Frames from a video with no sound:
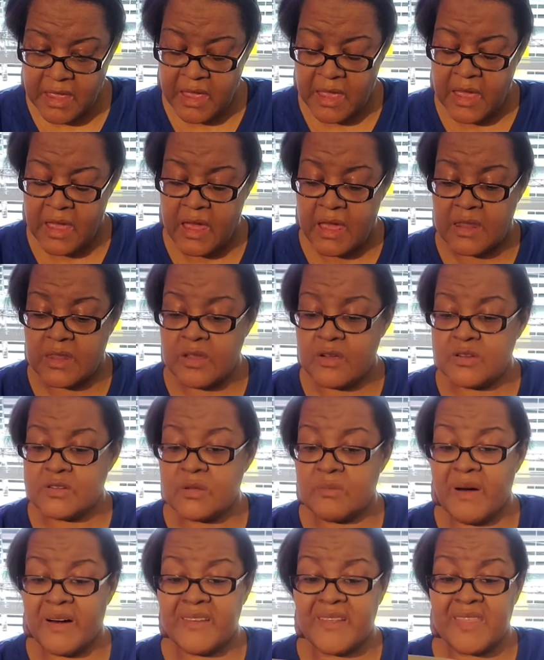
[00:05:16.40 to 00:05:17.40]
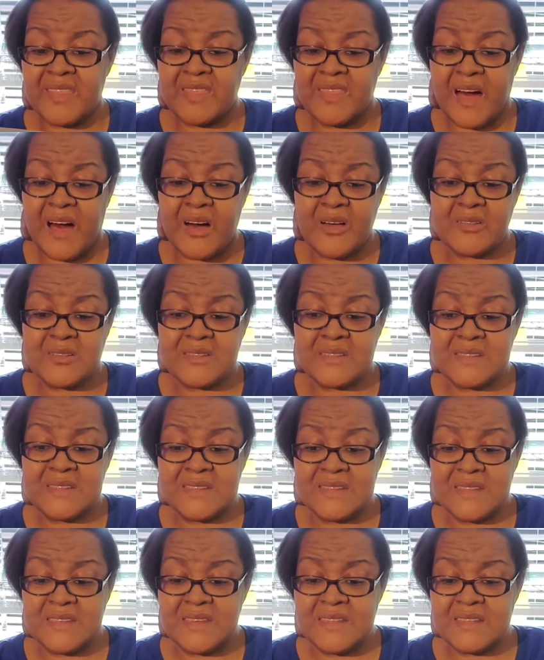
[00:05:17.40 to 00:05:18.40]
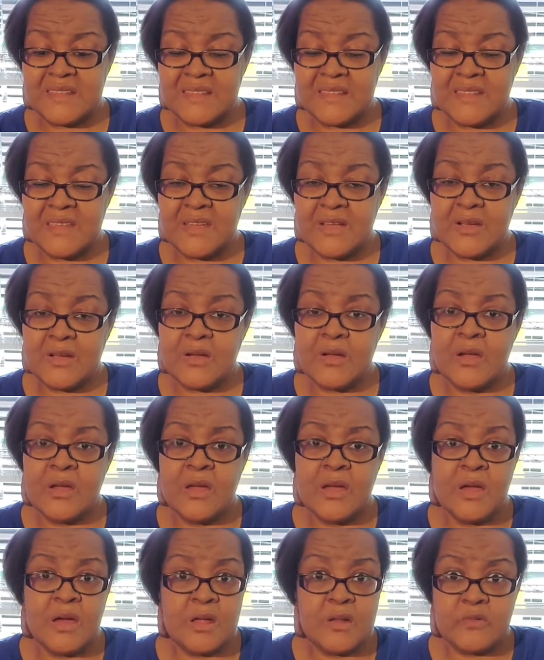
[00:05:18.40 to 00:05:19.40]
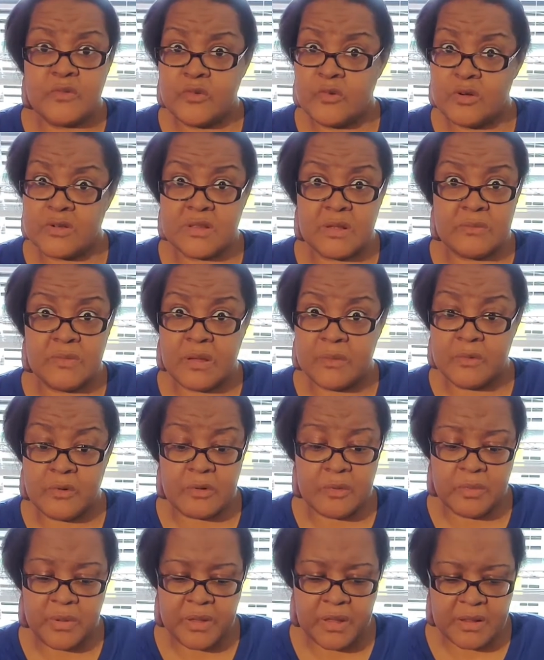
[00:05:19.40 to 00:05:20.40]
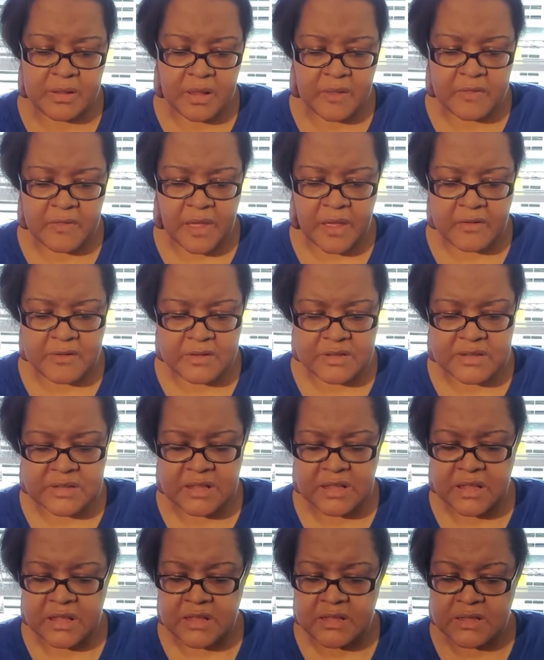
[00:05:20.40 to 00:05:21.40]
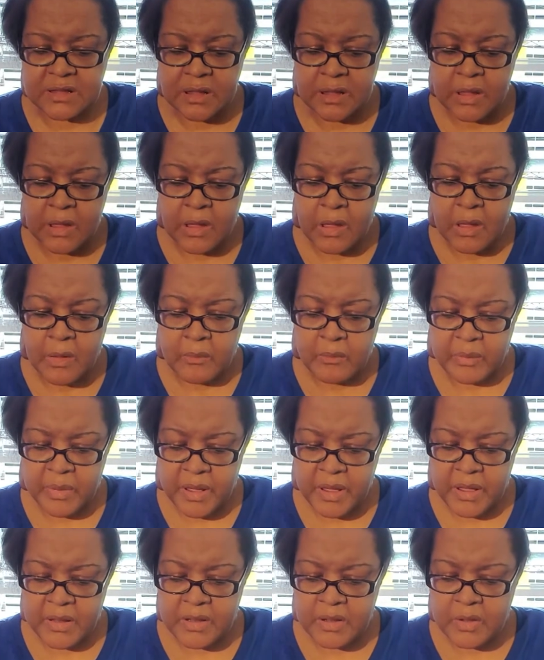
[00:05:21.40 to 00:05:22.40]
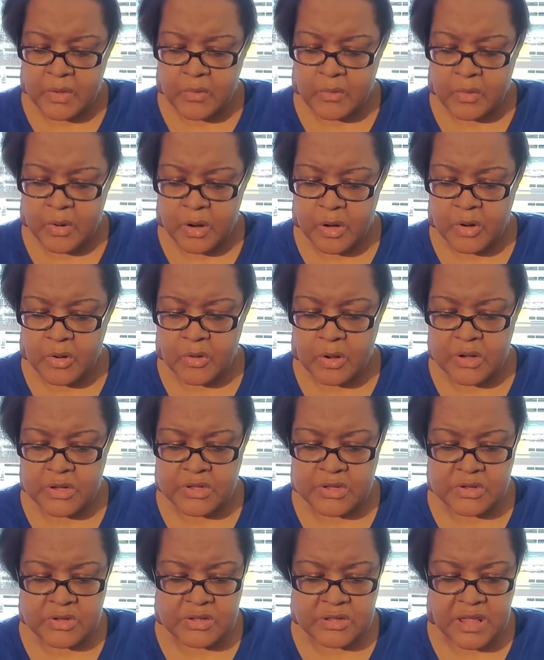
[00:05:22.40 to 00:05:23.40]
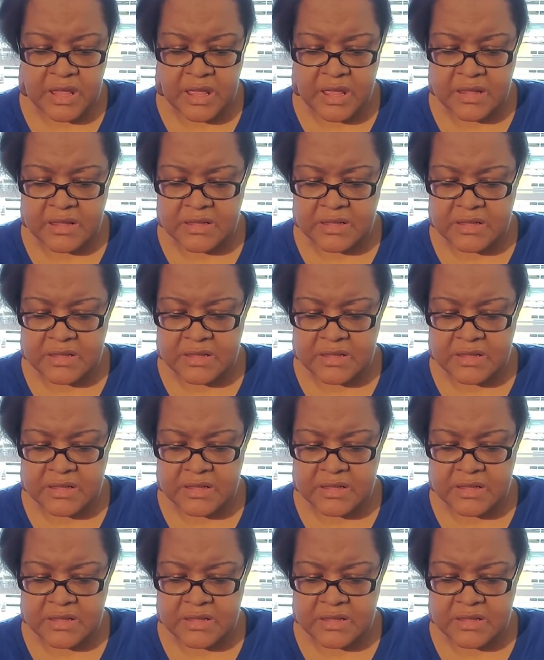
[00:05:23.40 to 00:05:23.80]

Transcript: and there's about 1,000 seeds in here. And of course I'm not going to plant 1,000 seeds, but we're going to test